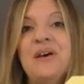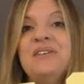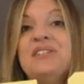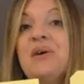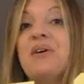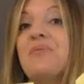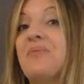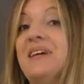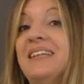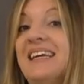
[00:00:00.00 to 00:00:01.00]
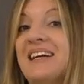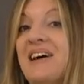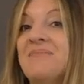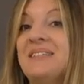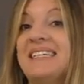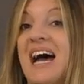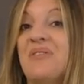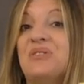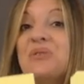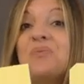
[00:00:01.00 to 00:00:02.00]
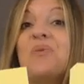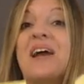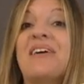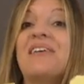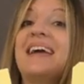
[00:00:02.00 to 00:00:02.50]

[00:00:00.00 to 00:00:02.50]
So it really comes down to where